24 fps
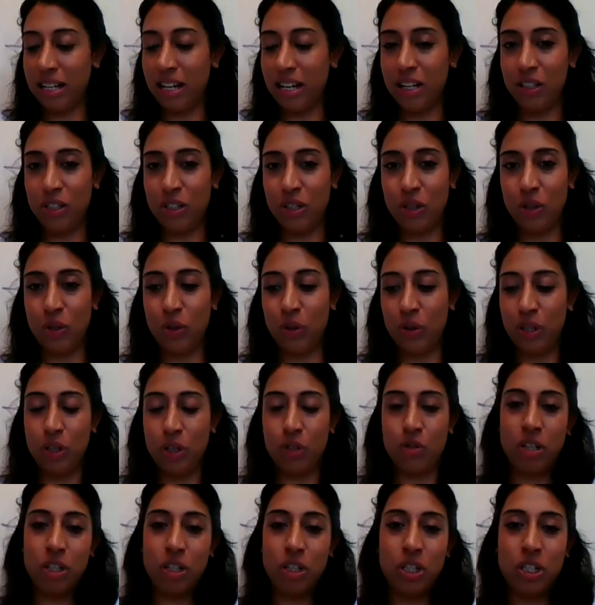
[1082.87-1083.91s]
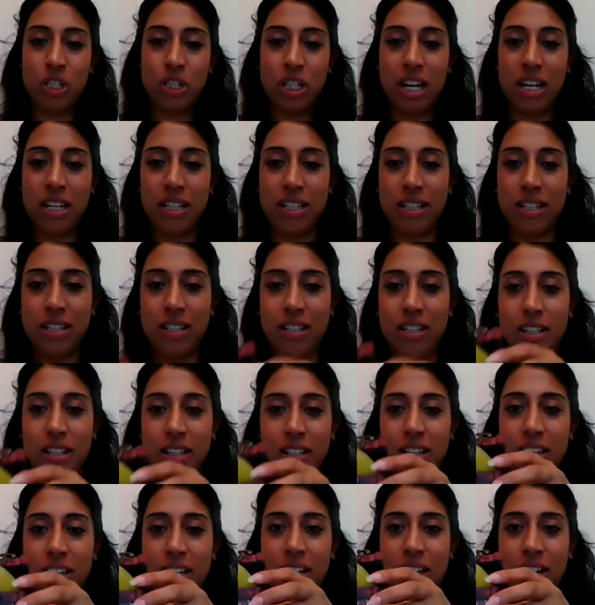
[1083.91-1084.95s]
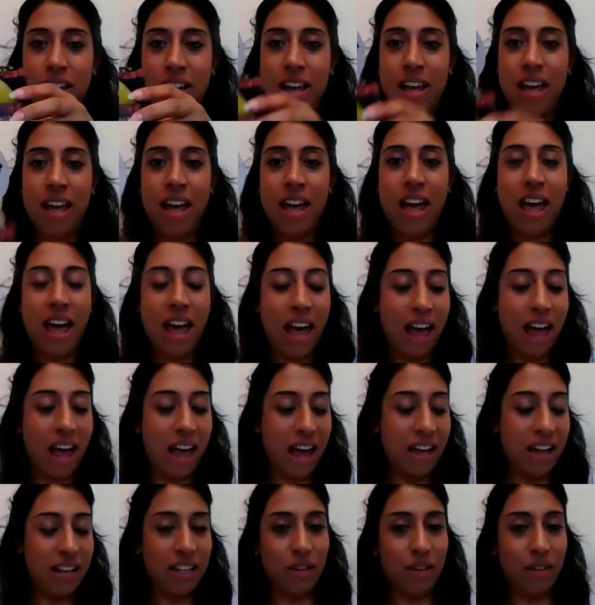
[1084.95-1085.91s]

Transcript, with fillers: into the treasure chest and